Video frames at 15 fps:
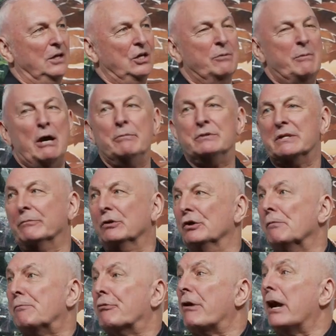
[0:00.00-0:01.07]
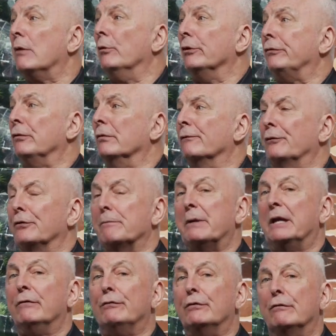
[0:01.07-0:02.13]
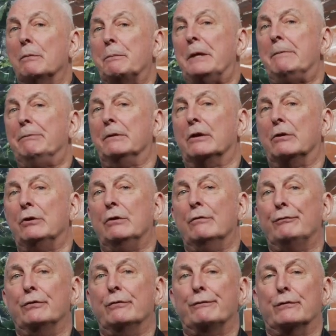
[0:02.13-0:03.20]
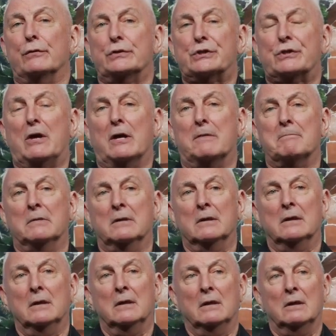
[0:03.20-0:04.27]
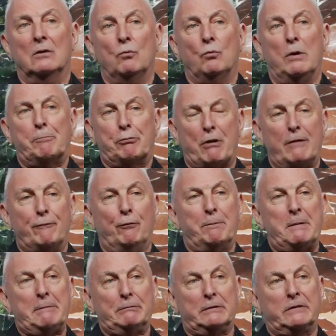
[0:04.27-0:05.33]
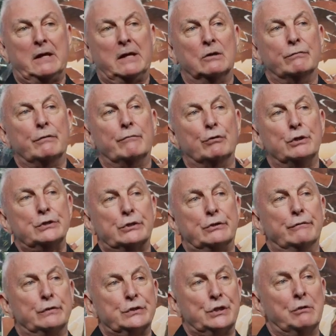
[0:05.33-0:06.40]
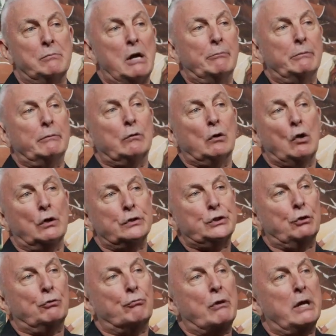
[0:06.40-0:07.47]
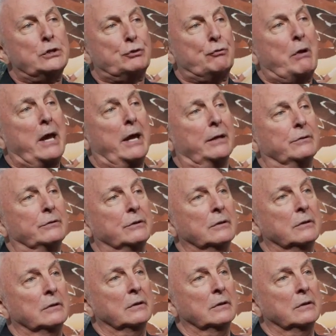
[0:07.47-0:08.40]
In a moment, I'm going to pray with you, and for the benefit of the people that are here for the first time, we pray for people at the end of every service. In a moment, I'm going to ask you to raise your hand,